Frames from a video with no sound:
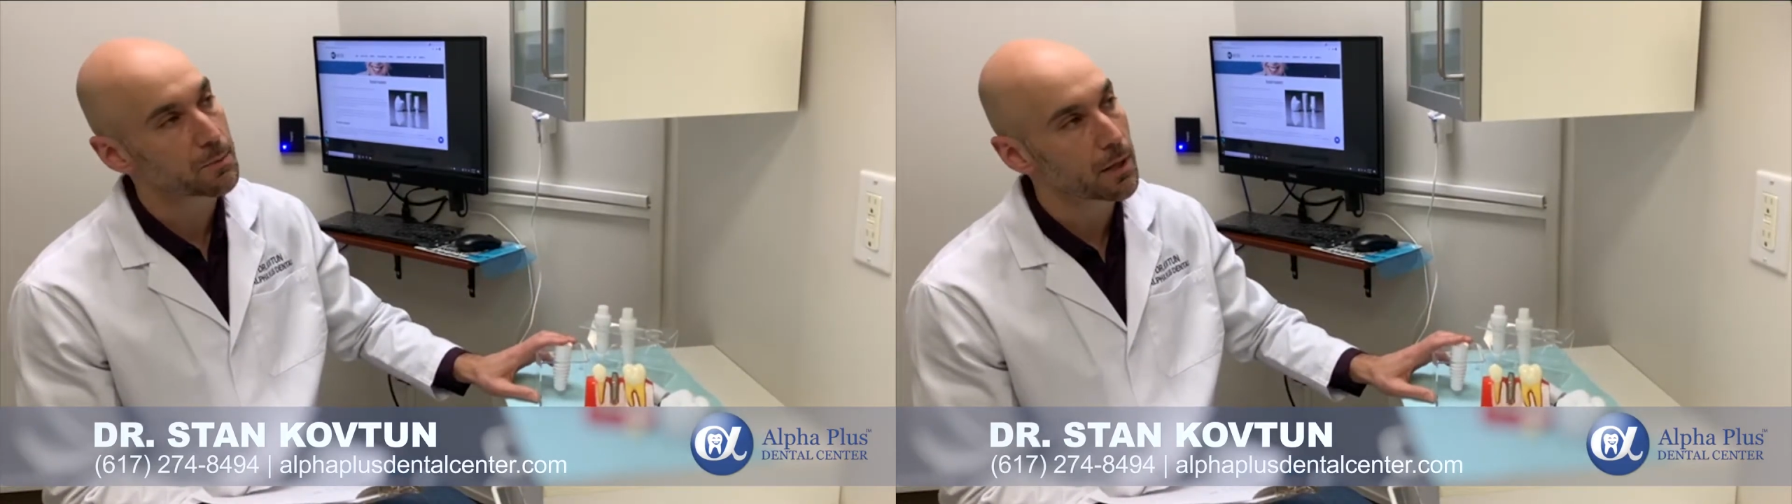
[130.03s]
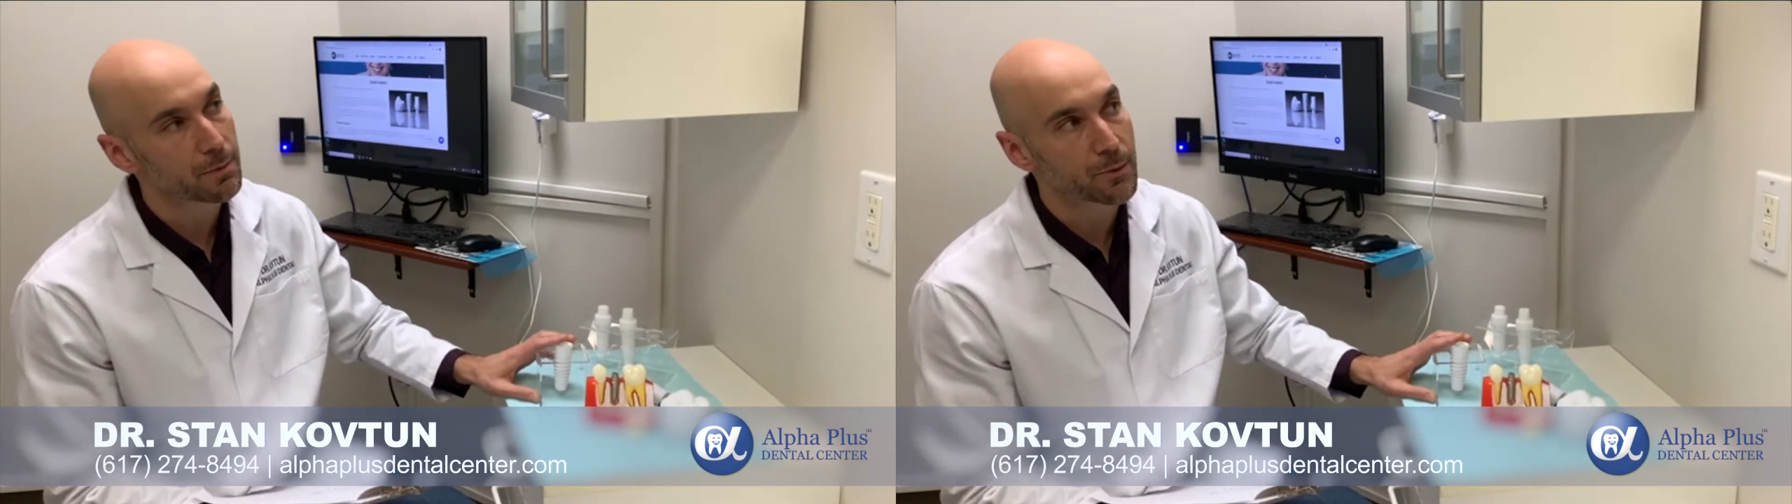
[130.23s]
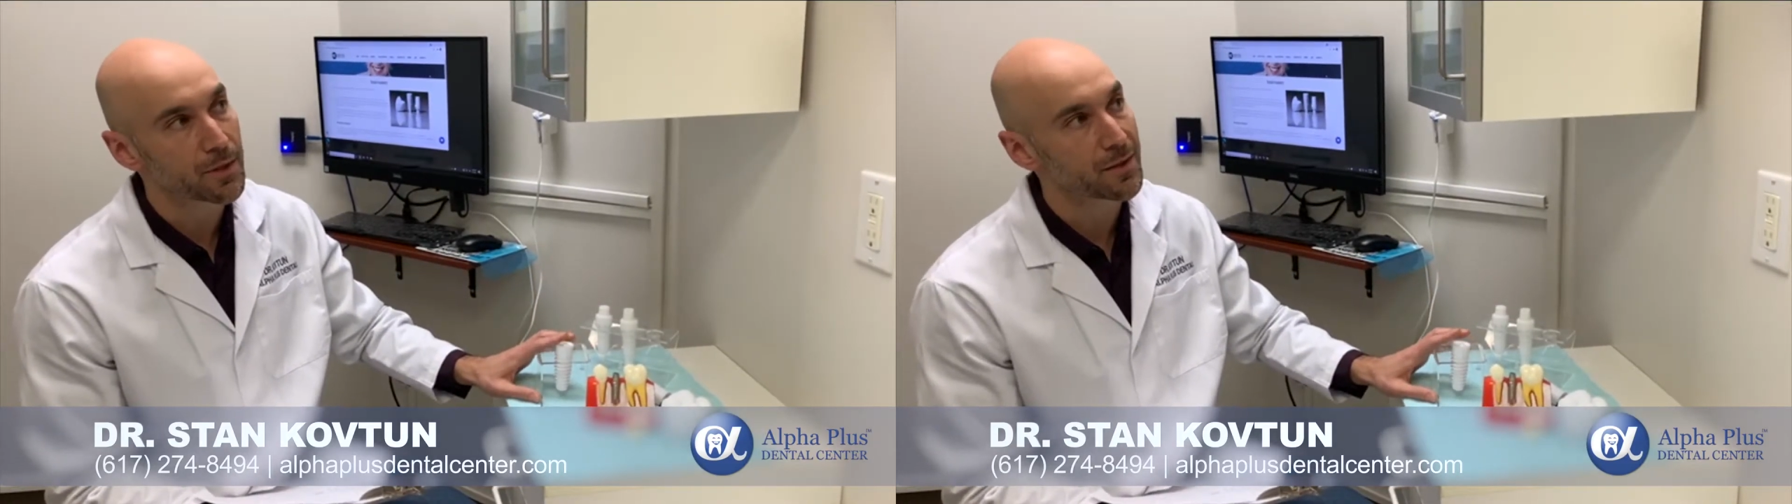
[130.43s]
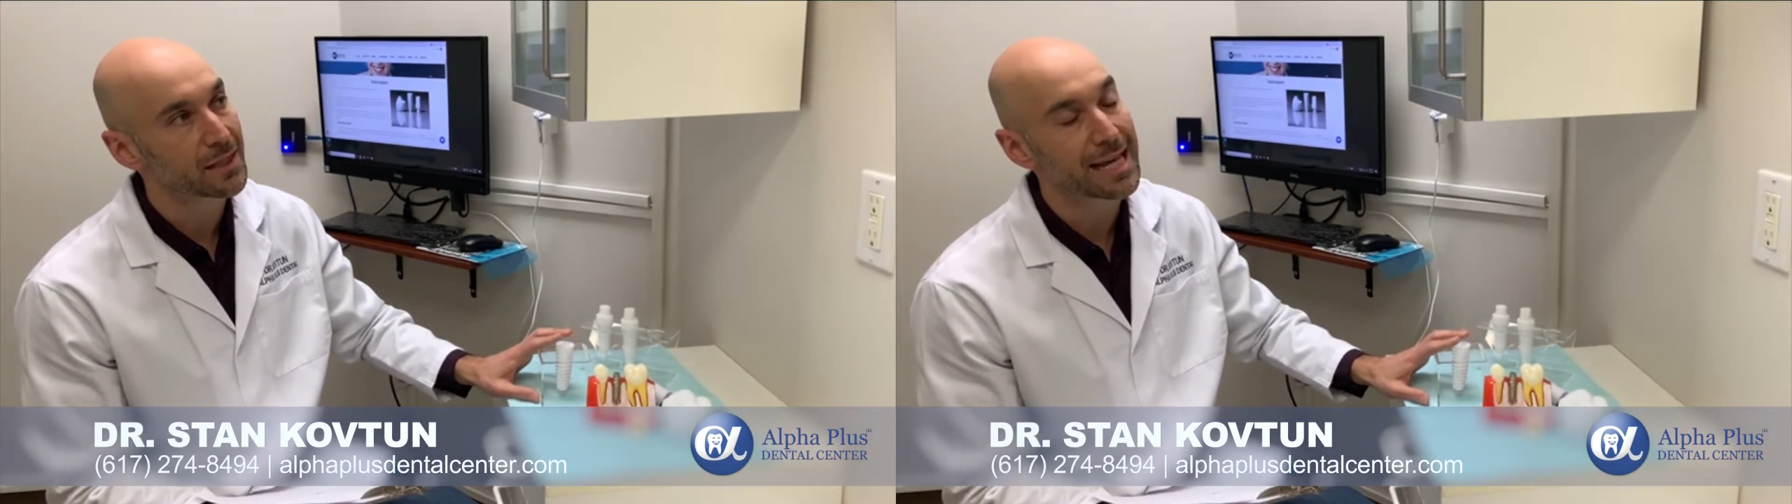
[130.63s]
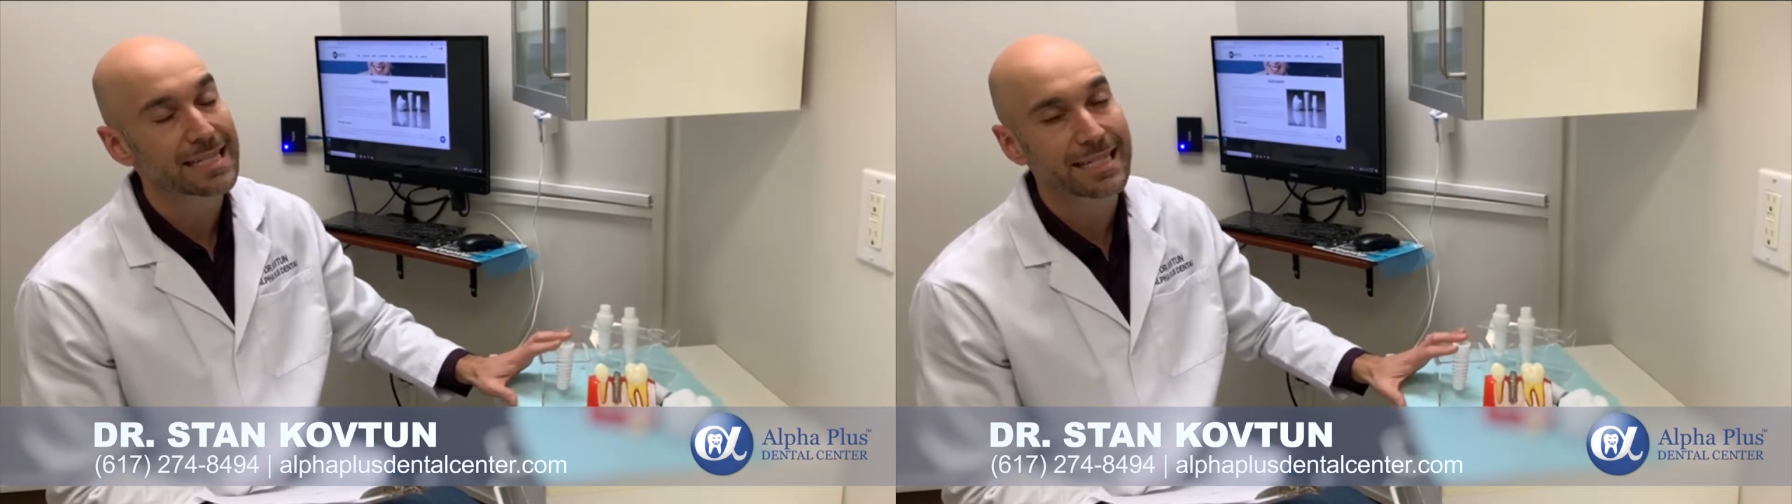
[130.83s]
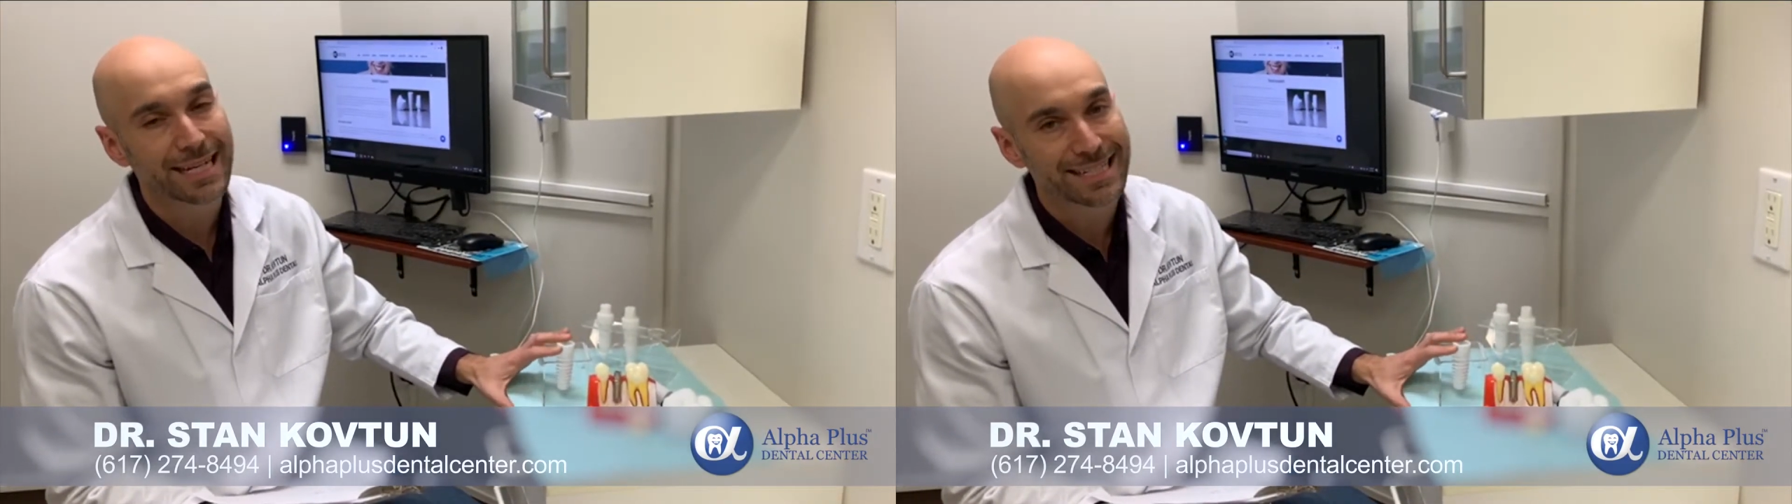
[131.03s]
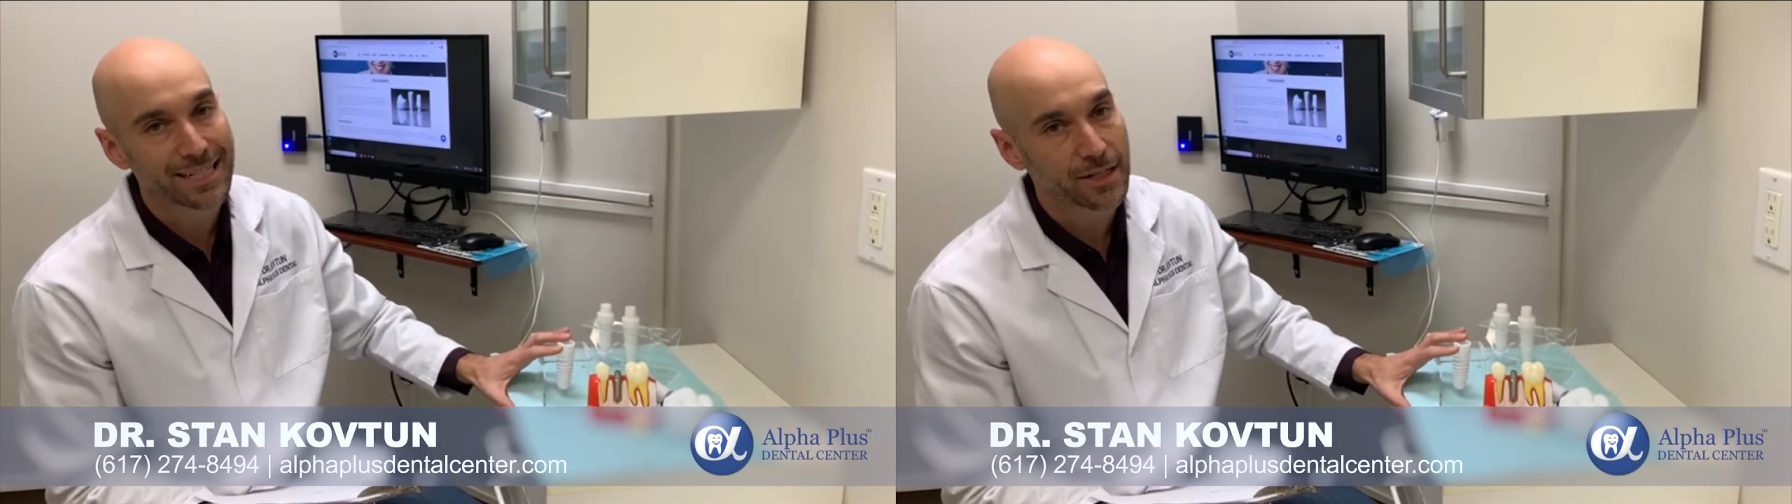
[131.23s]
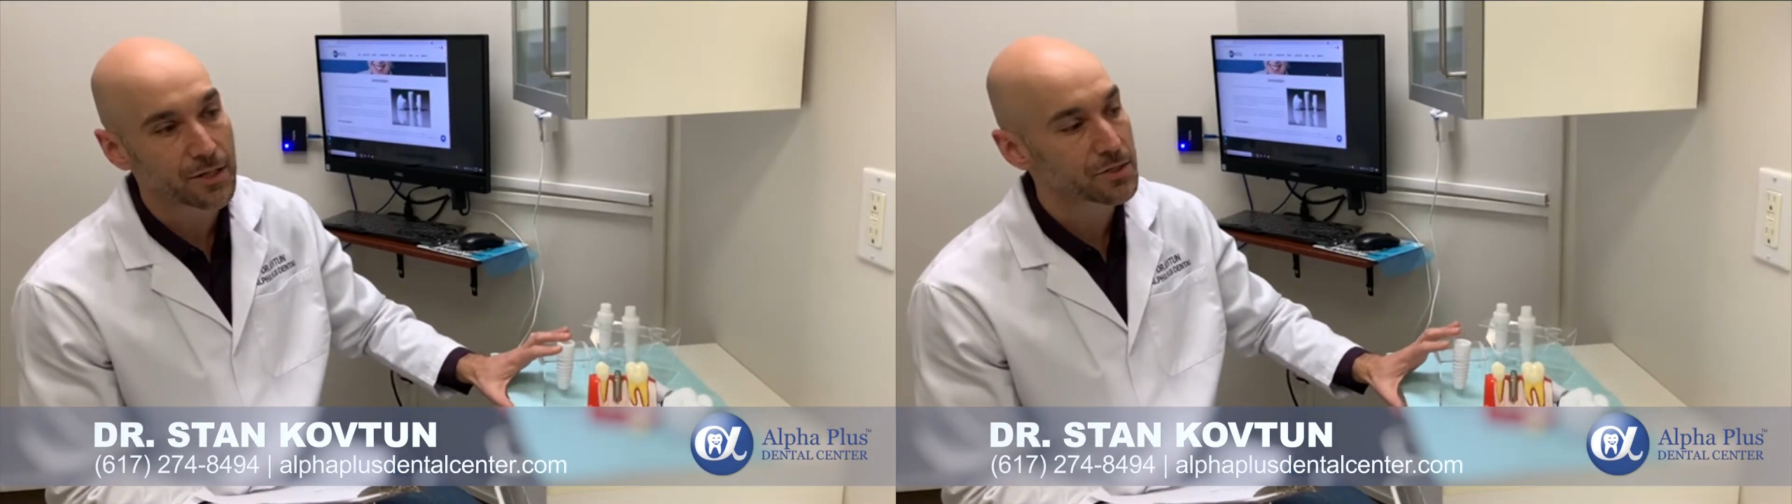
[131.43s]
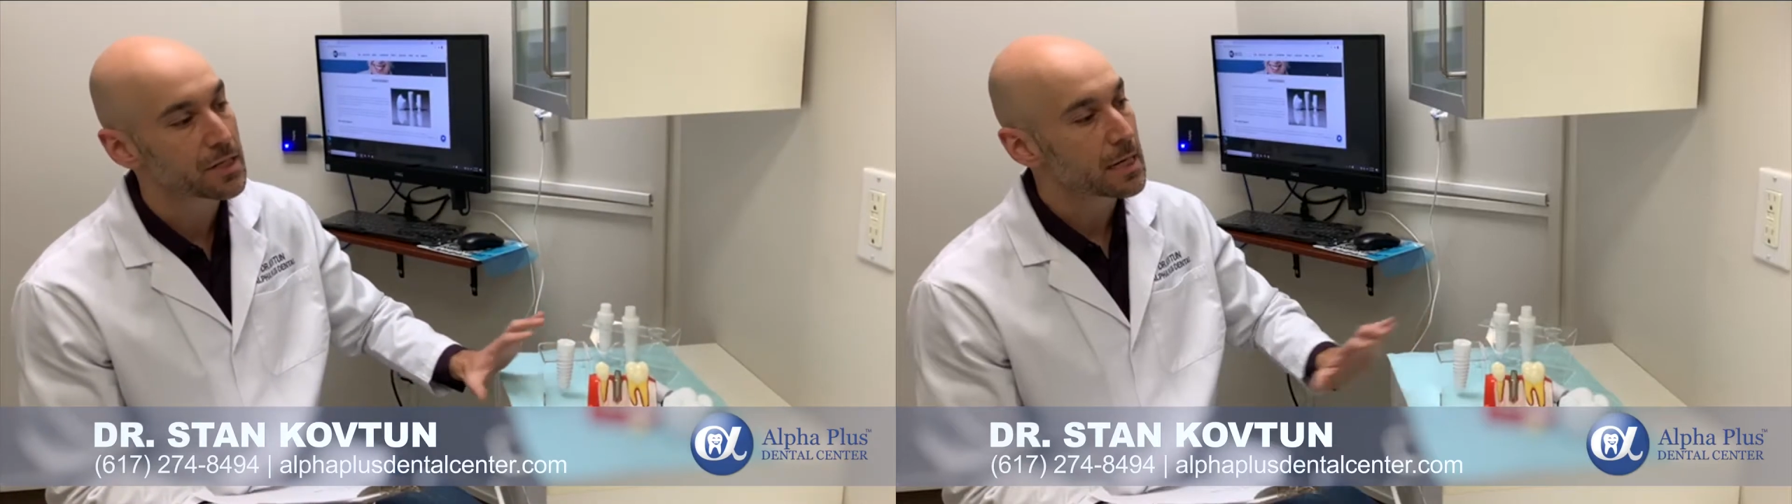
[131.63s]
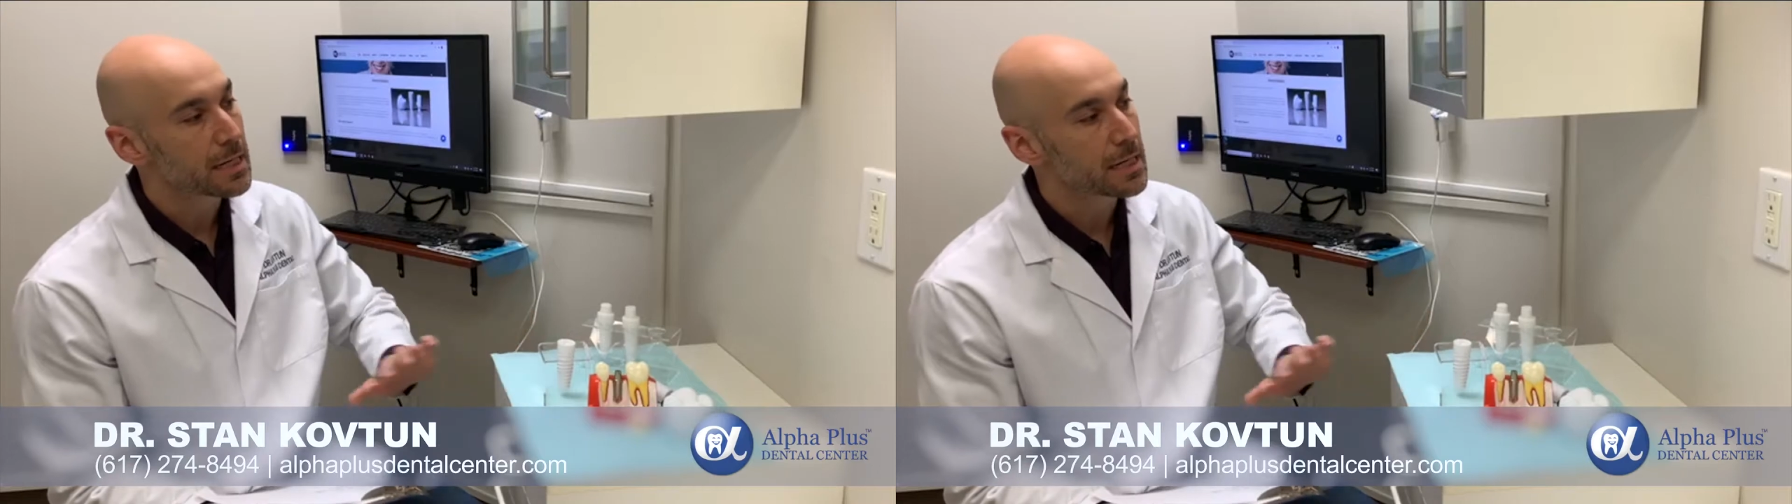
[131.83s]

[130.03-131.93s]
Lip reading: probably within the last 10 years.